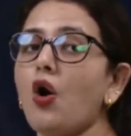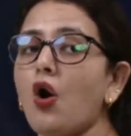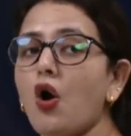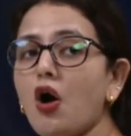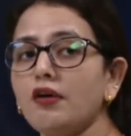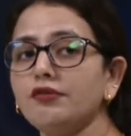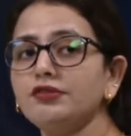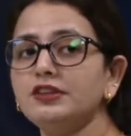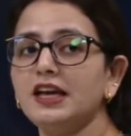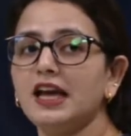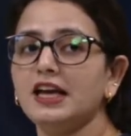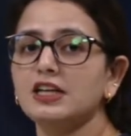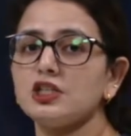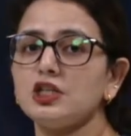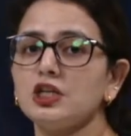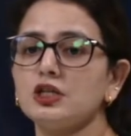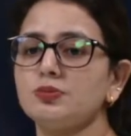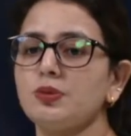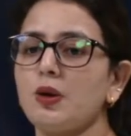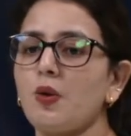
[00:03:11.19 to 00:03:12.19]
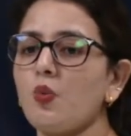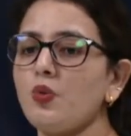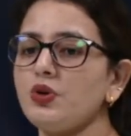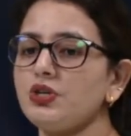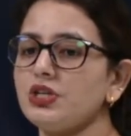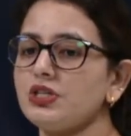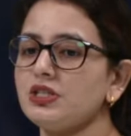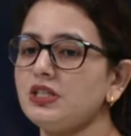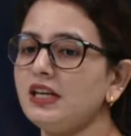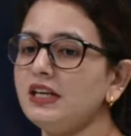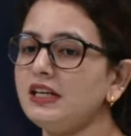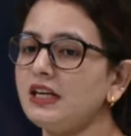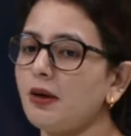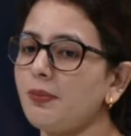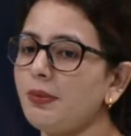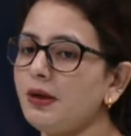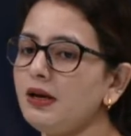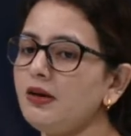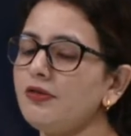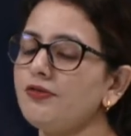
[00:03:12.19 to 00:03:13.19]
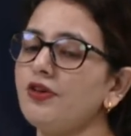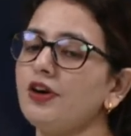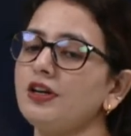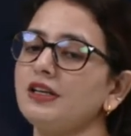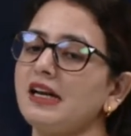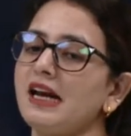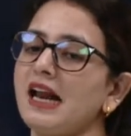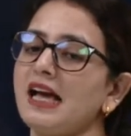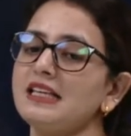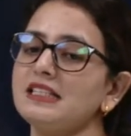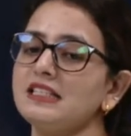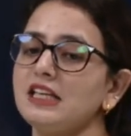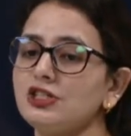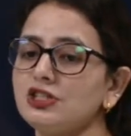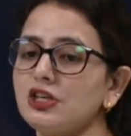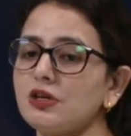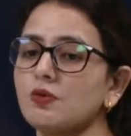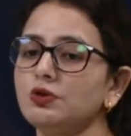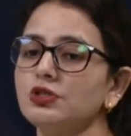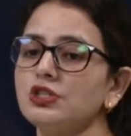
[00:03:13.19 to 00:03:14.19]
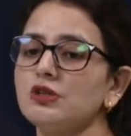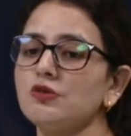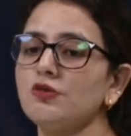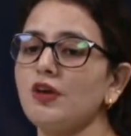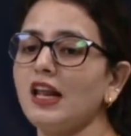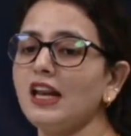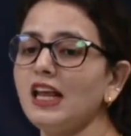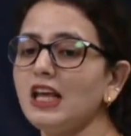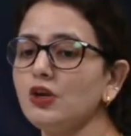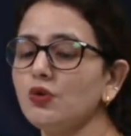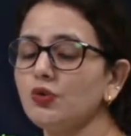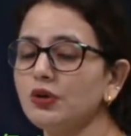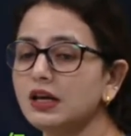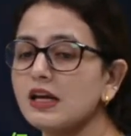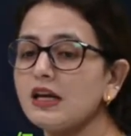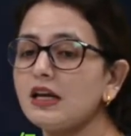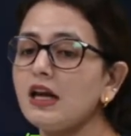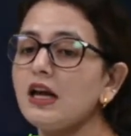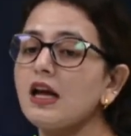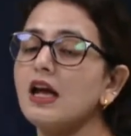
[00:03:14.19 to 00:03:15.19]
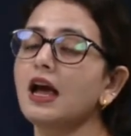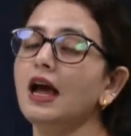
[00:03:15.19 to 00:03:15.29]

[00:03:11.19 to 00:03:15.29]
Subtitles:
of the angiosperm, which is the double fertilization, which is very unique.